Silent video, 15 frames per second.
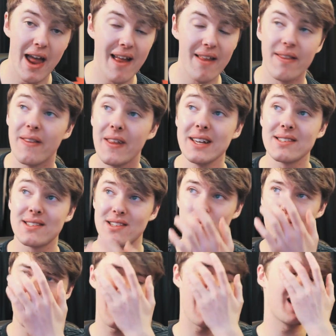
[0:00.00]
And this is
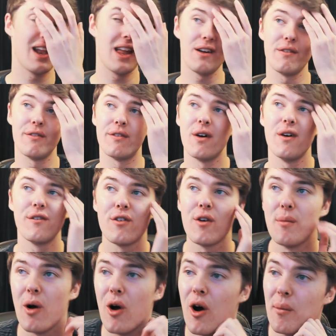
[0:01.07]
what I love
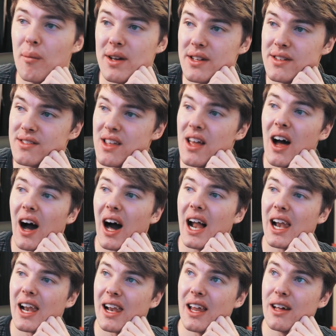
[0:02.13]
from Armiz. I
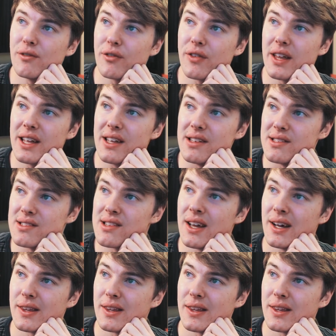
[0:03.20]
love these.